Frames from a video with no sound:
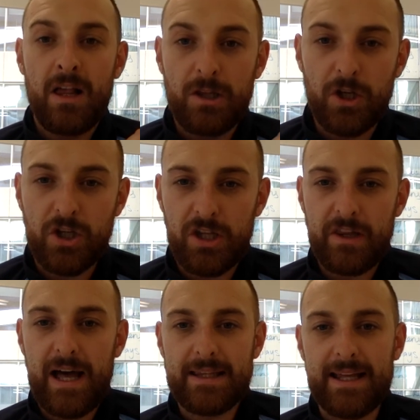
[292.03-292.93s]
look at
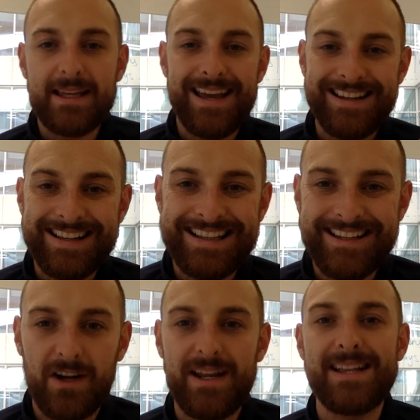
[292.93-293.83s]
that link and
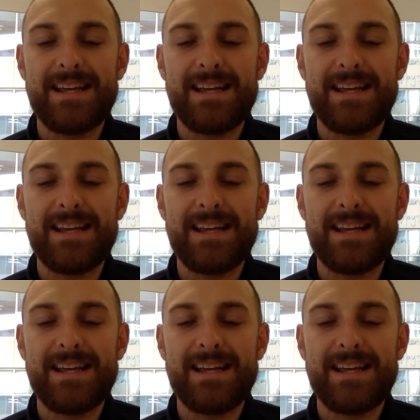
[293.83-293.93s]
click on it